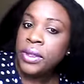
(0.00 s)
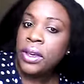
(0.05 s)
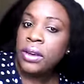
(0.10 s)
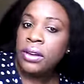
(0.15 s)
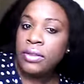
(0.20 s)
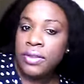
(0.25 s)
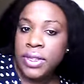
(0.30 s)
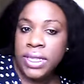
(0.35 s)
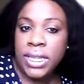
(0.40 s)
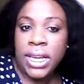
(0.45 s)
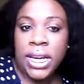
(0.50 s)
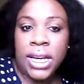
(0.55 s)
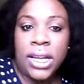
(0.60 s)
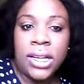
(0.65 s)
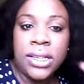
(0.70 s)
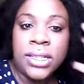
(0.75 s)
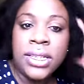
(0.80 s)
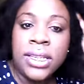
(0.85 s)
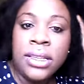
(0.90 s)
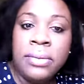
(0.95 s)
obviously I
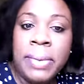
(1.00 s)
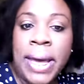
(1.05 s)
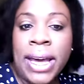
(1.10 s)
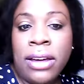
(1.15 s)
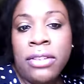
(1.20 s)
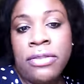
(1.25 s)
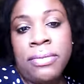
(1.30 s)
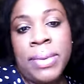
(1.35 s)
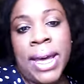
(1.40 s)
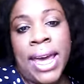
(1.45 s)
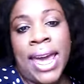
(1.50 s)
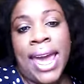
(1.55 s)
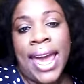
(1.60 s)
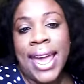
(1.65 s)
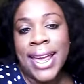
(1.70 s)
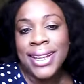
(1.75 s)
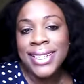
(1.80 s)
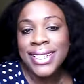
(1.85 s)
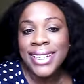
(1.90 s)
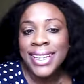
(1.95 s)
can't see the back of my
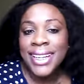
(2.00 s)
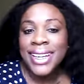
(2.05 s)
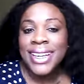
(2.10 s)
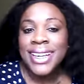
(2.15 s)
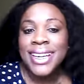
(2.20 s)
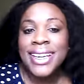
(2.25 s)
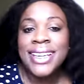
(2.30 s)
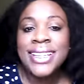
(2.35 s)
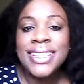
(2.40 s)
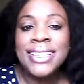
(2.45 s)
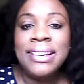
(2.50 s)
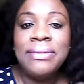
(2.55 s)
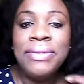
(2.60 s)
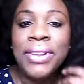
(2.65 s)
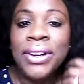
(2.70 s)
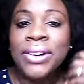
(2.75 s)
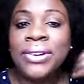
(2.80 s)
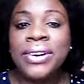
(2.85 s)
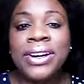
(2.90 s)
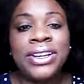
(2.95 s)
head, so I'm
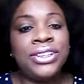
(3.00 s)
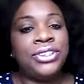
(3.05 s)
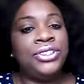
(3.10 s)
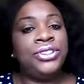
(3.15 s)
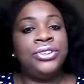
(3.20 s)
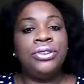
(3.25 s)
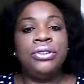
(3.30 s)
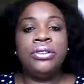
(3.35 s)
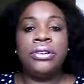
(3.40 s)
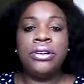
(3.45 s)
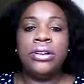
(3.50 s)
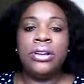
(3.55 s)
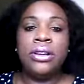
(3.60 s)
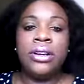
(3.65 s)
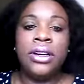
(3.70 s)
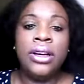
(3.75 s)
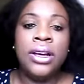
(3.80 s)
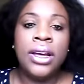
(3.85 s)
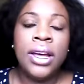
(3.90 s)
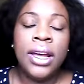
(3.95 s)
not quite sure
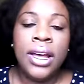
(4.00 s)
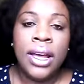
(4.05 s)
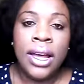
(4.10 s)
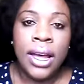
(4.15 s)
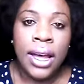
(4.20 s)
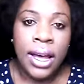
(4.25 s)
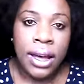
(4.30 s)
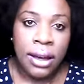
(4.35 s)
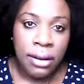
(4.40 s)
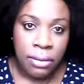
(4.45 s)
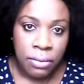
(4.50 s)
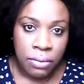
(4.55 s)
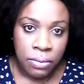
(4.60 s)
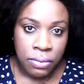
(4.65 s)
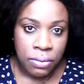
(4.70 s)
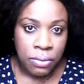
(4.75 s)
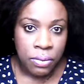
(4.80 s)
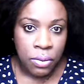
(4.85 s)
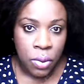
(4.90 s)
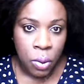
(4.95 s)

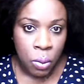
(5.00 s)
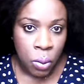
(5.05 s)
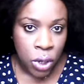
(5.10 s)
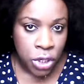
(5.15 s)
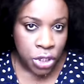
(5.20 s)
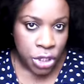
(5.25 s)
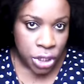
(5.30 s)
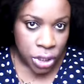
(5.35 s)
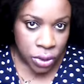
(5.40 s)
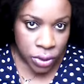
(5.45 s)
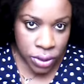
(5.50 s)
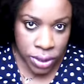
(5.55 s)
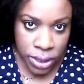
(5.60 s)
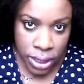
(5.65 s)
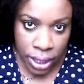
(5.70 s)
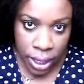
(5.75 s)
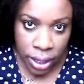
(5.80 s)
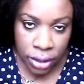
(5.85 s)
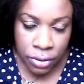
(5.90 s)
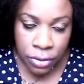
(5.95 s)
um, what she looks
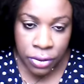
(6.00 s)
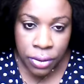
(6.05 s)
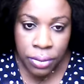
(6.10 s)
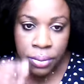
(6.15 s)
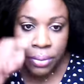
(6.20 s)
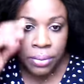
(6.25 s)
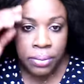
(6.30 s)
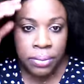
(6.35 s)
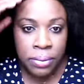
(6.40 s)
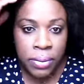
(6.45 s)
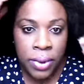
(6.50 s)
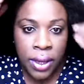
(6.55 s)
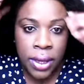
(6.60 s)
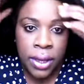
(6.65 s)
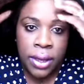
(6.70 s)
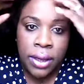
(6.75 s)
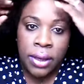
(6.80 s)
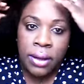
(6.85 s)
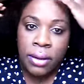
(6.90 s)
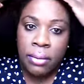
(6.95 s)
like from
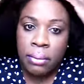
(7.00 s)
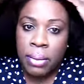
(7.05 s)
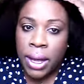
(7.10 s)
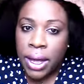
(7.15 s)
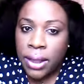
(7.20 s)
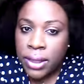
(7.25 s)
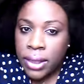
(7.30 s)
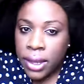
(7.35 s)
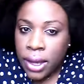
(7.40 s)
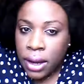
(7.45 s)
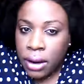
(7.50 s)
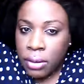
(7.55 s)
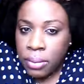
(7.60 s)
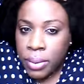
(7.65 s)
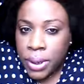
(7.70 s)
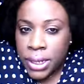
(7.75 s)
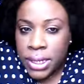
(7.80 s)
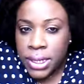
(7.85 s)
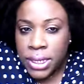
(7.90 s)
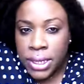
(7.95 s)
back there,
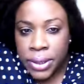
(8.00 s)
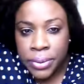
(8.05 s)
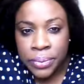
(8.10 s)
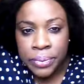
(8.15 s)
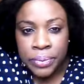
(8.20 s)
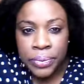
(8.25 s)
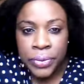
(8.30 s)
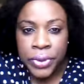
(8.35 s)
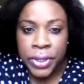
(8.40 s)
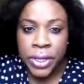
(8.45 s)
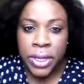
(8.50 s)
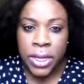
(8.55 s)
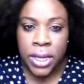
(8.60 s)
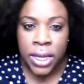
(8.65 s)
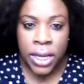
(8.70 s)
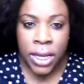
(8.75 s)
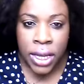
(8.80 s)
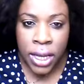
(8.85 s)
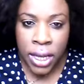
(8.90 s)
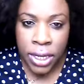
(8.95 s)
but
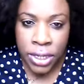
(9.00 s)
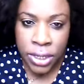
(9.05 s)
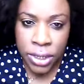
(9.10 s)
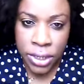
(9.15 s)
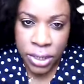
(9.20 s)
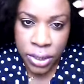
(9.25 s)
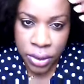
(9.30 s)
just